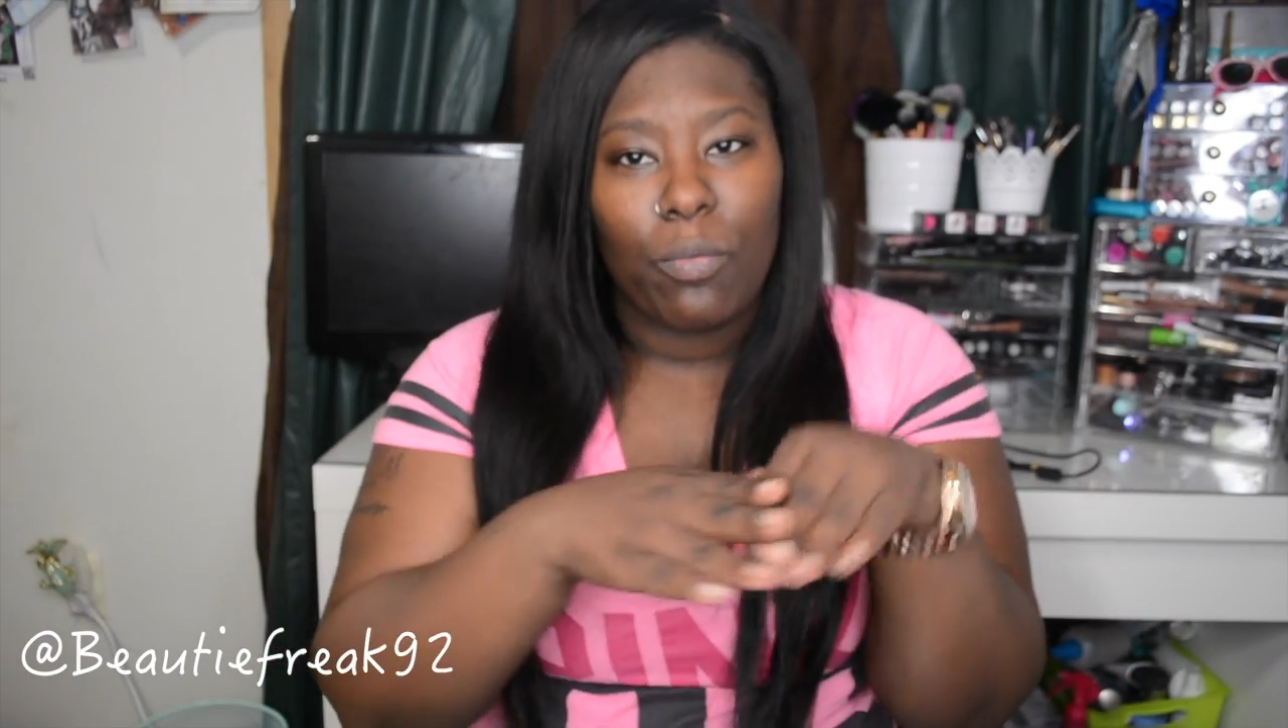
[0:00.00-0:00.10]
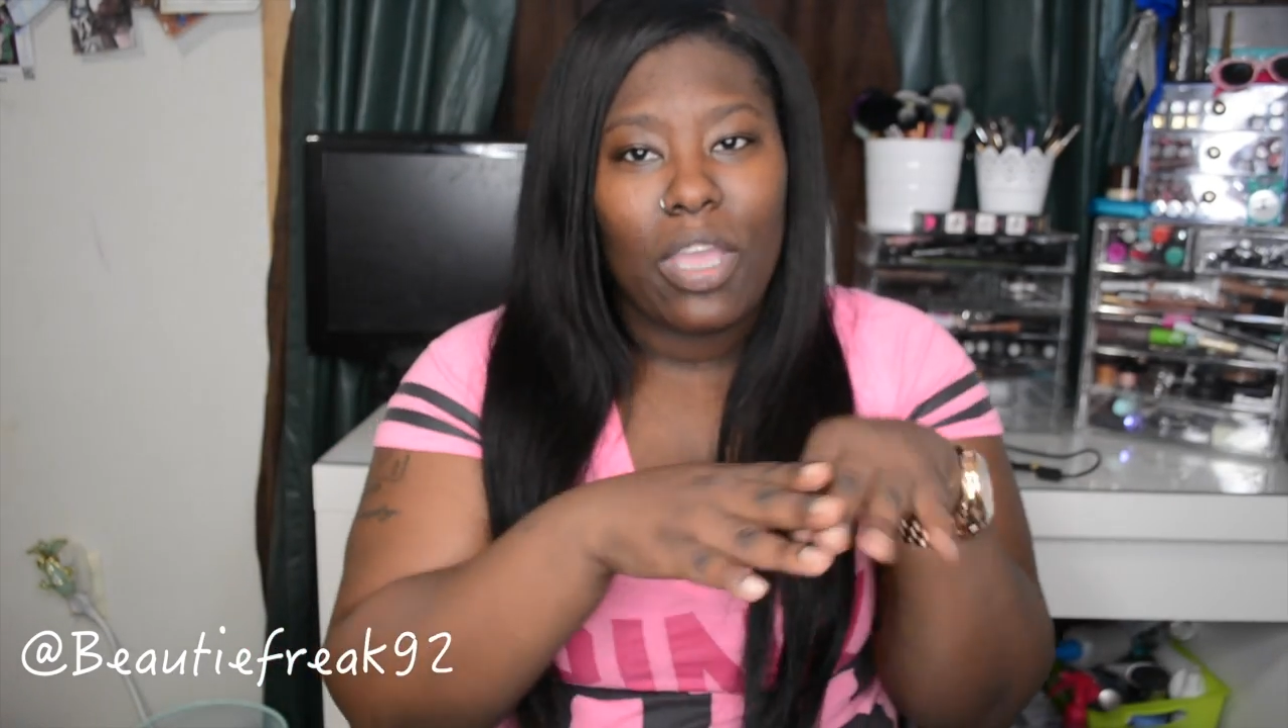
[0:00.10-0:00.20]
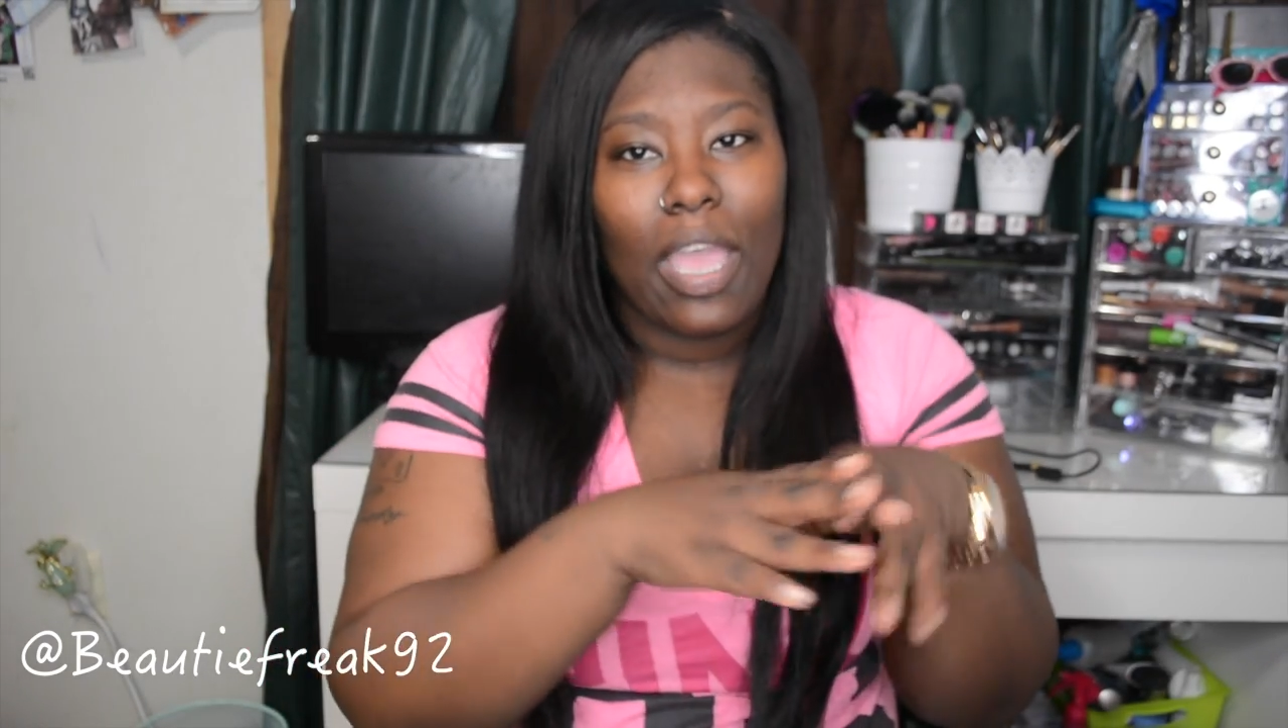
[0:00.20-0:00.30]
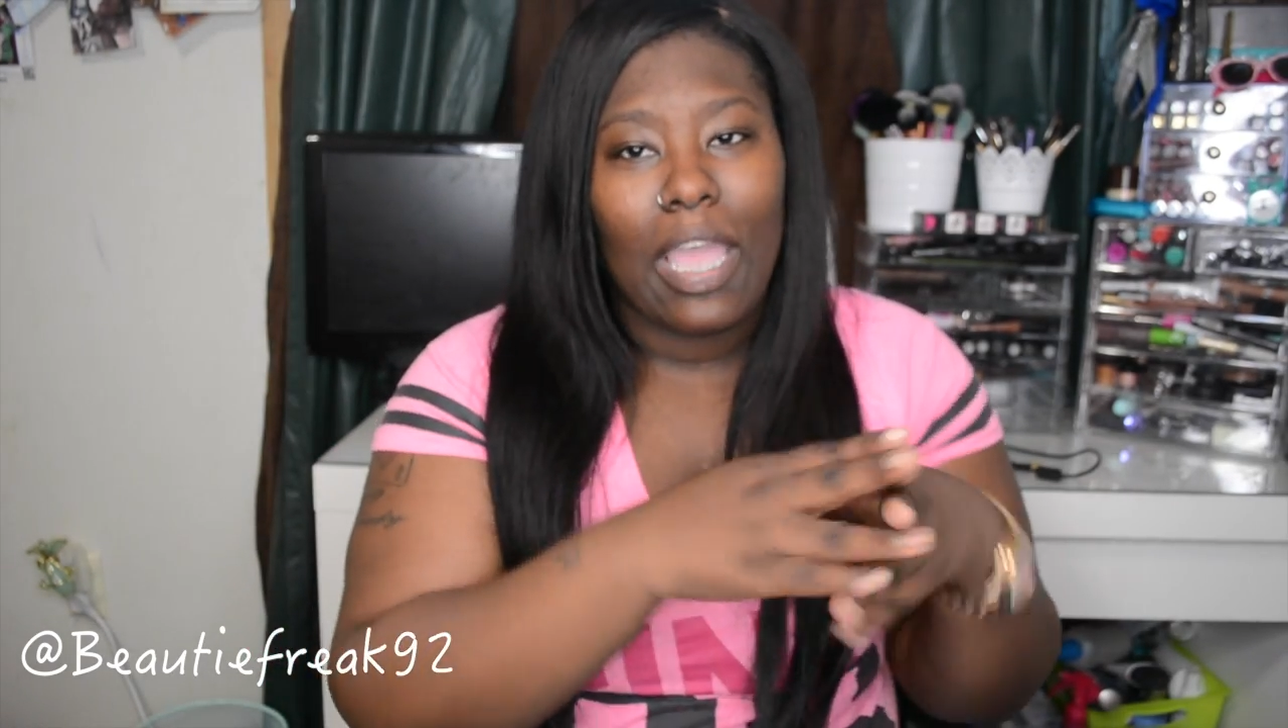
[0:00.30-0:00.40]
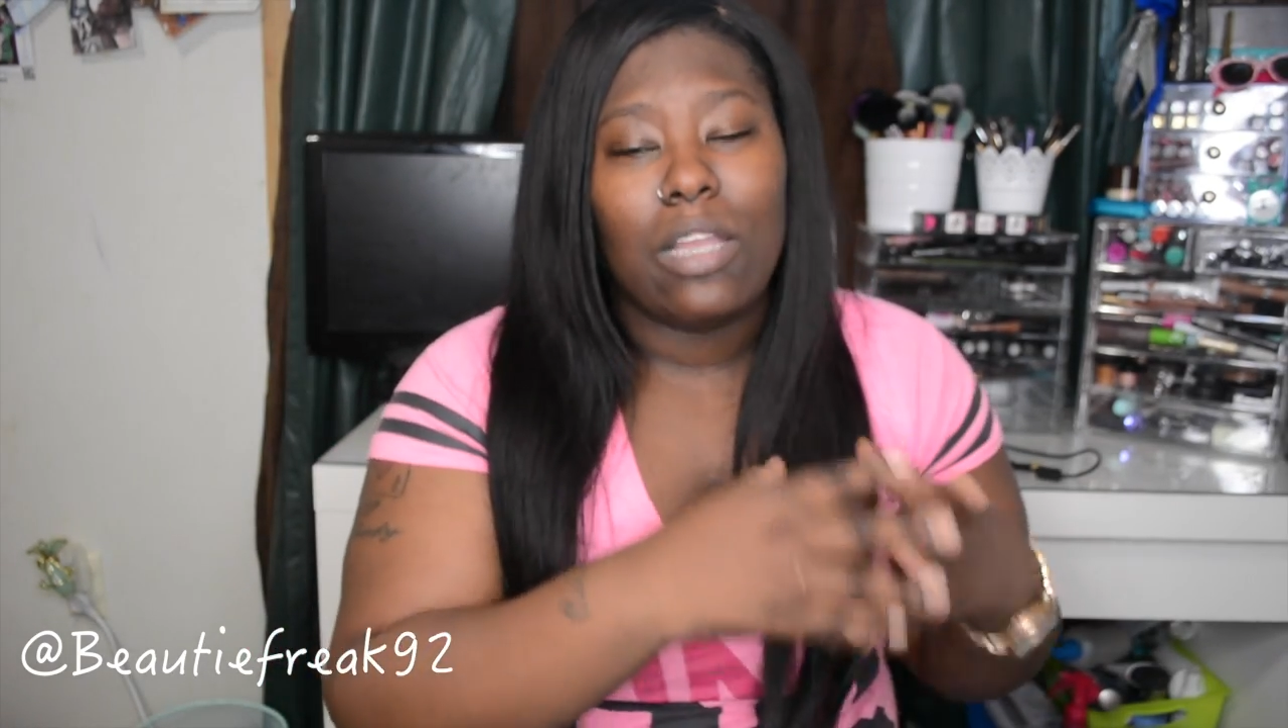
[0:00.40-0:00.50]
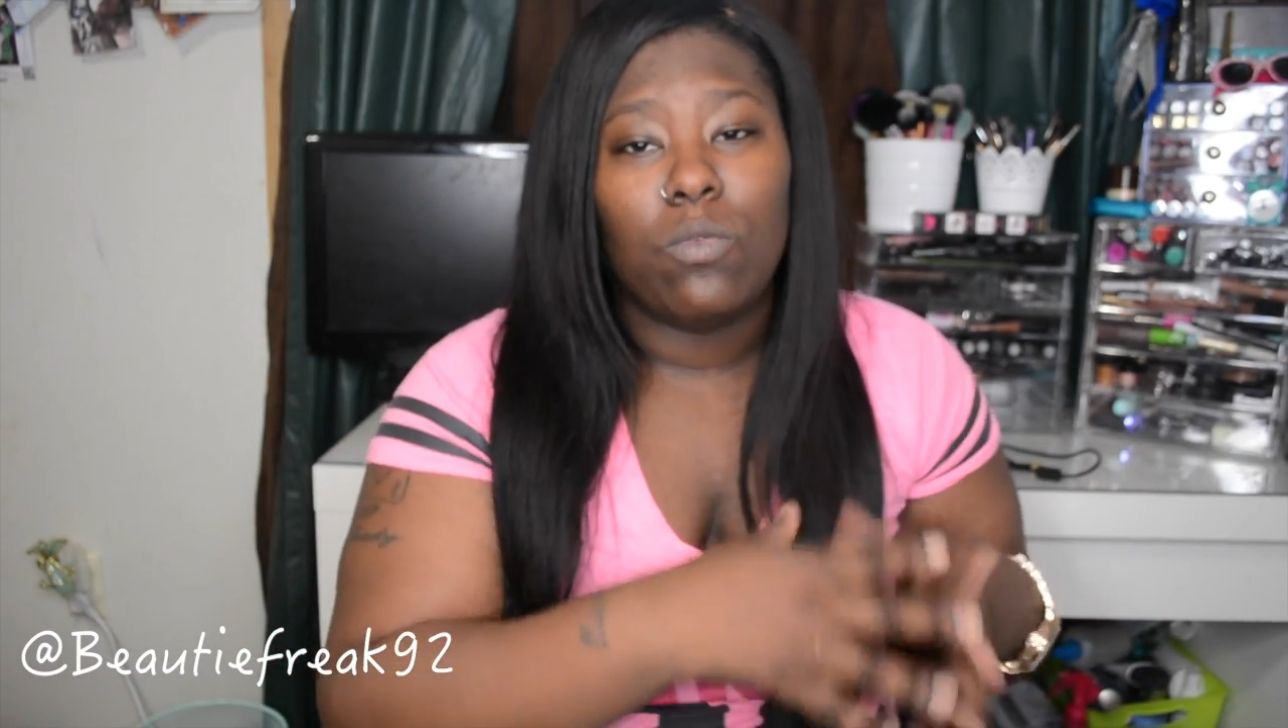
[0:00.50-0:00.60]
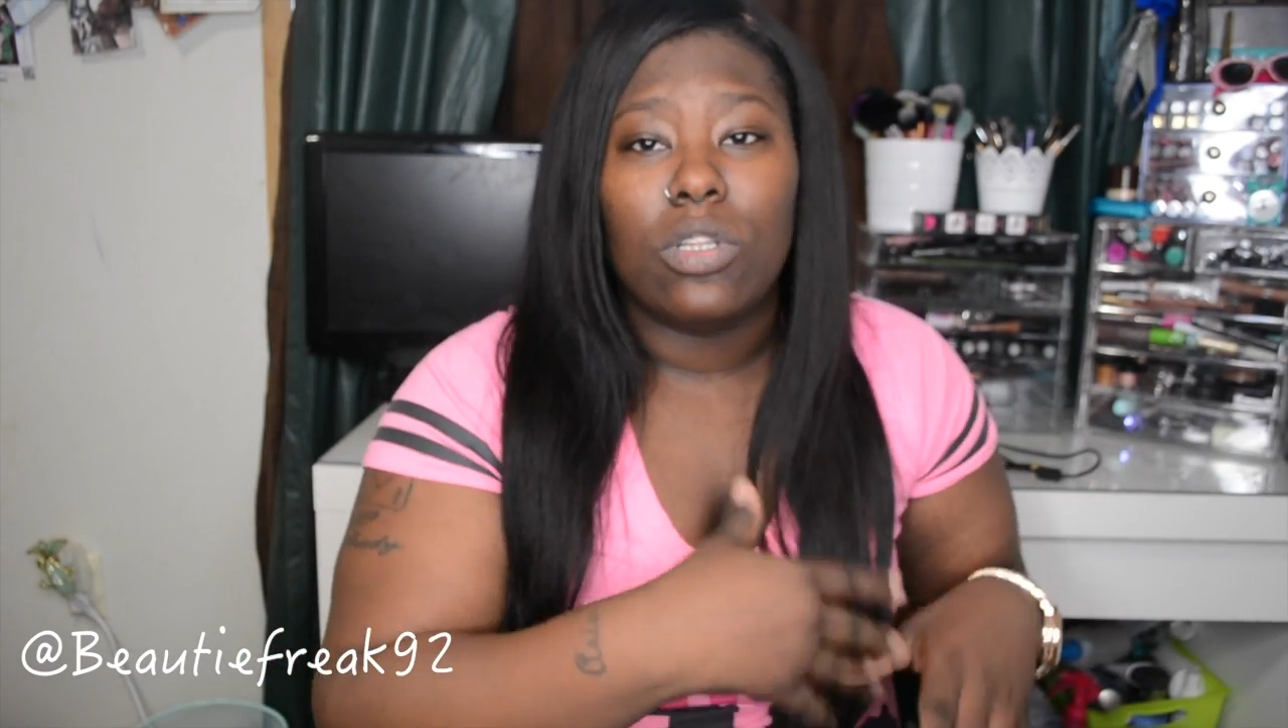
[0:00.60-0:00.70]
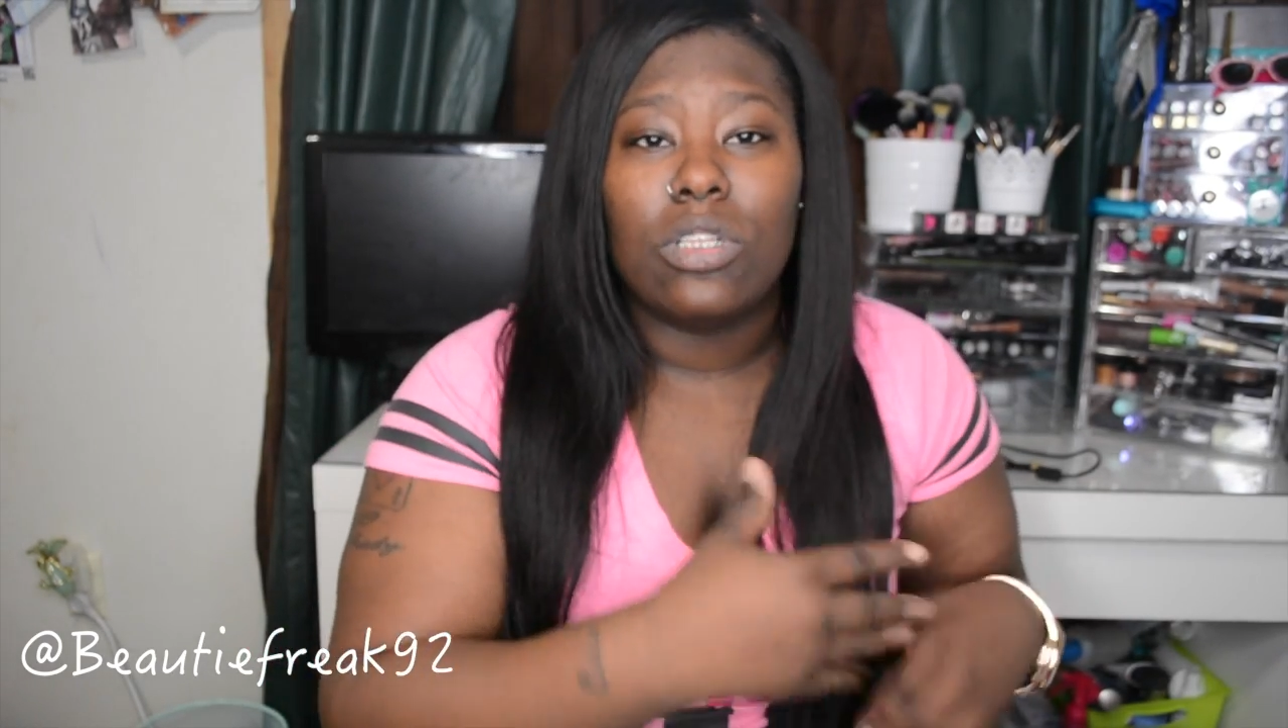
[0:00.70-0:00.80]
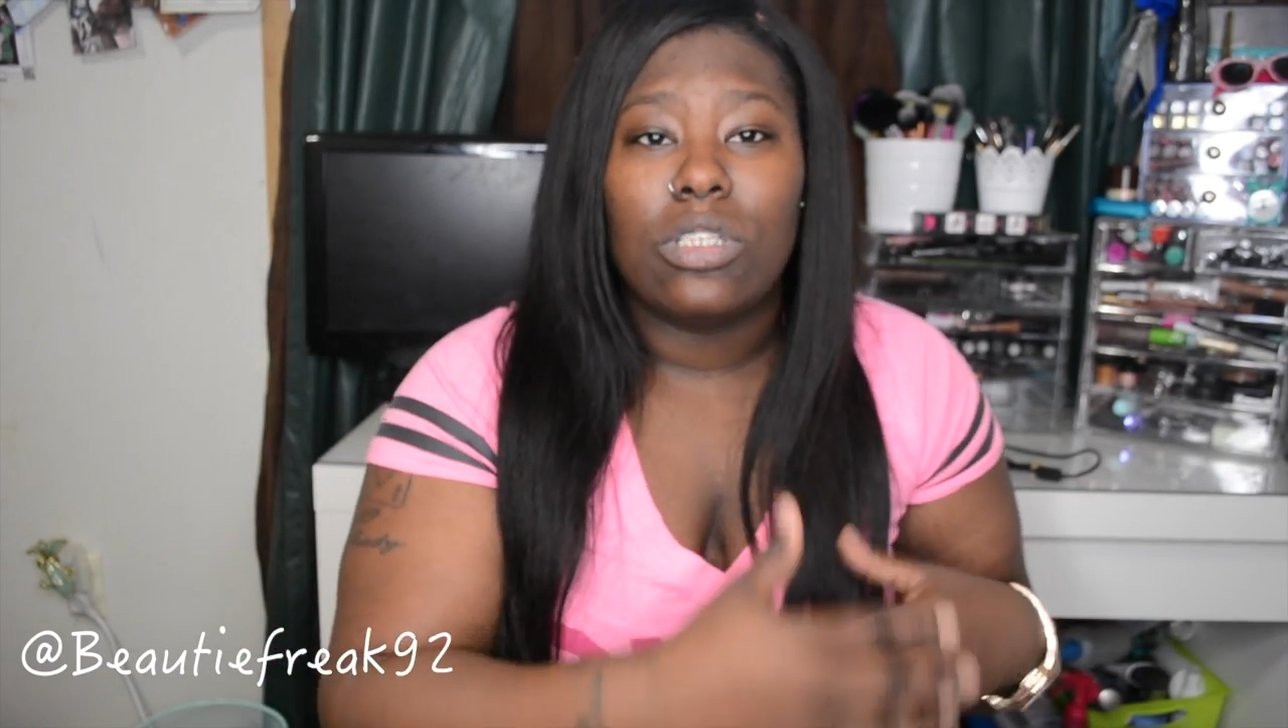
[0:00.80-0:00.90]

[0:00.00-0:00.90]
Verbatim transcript: we ate when